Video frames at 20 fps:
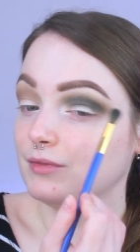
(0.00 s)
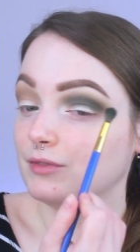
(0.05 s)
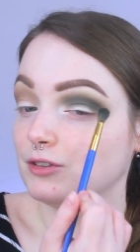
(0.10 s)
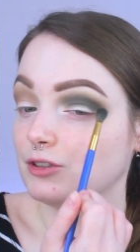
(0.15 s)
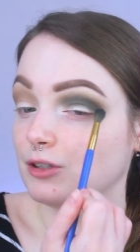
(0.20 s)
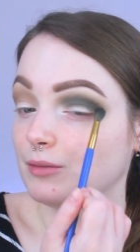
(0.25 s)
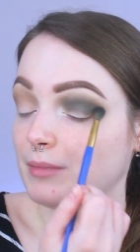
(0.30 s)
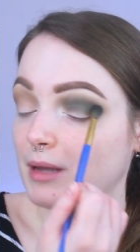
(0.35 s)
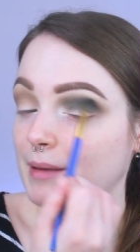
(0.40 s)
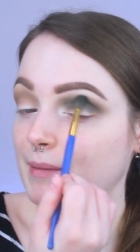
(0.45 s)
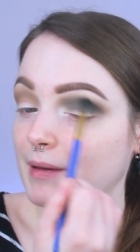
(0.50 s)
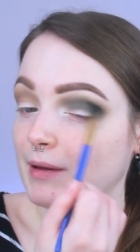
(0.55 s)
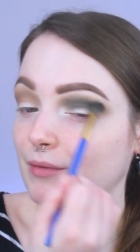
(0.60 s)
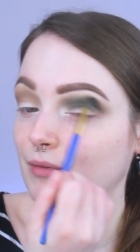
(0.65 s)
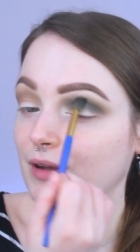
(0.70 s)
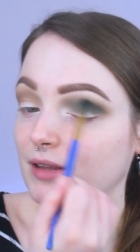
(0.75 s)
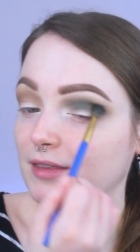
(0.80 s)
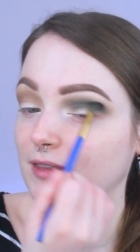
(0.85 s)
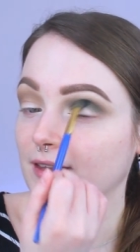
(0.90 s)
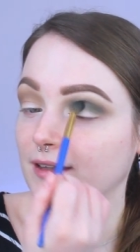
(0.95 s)
So maybe
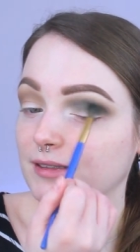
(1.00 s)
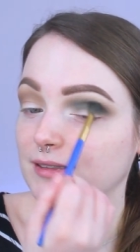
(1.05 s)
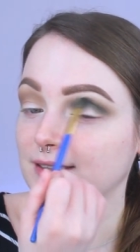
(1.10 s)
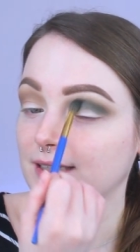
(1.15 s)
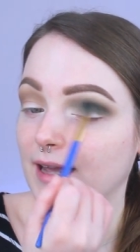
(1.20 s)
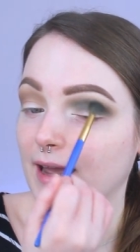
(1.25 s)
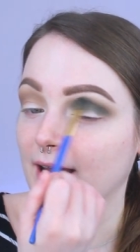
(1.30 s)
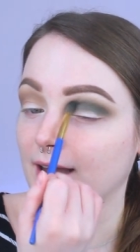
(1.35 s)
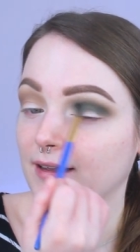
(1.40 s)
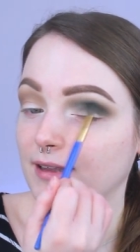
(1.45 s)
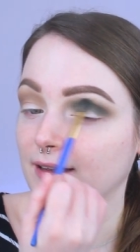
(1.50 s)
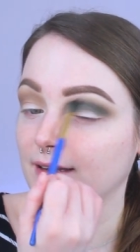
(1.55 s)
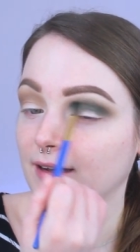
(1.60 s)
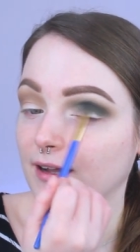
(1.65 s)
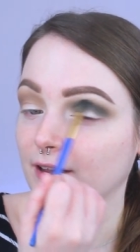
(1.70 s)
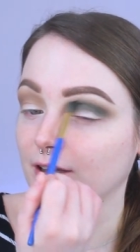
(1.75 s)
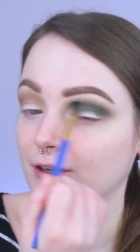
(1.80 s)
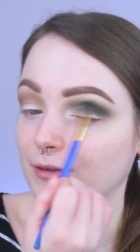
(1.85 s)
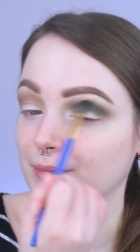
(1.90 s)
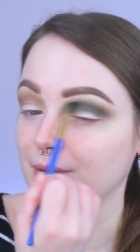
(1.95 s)
with this khaki
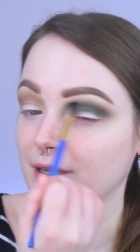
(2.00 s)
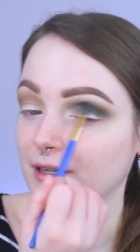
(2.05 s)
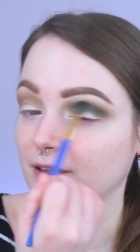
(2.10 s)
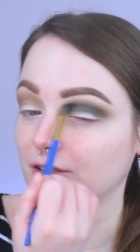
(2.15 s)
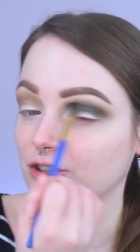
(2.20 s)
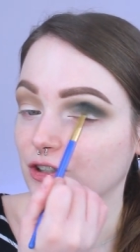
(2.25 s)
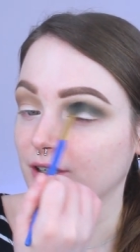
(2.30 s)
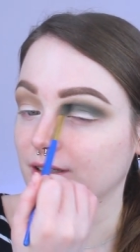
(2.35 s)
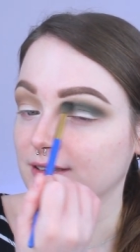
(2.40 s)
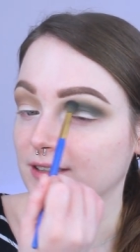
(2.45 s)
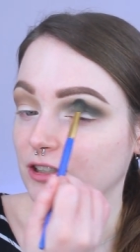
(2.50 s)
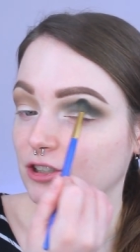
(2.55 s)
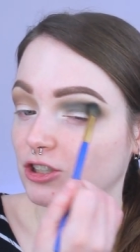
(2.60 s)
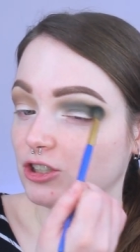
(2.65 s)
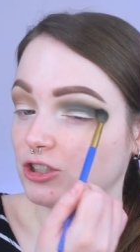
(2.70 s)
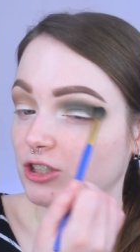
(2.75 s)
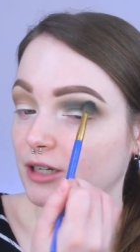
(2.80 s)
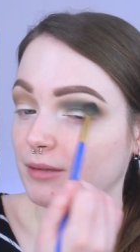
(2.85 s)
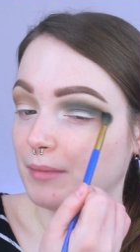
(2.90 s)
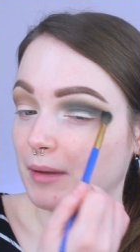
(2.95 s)
color being a
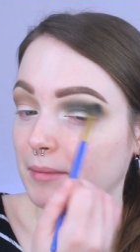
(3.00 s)
transition shade,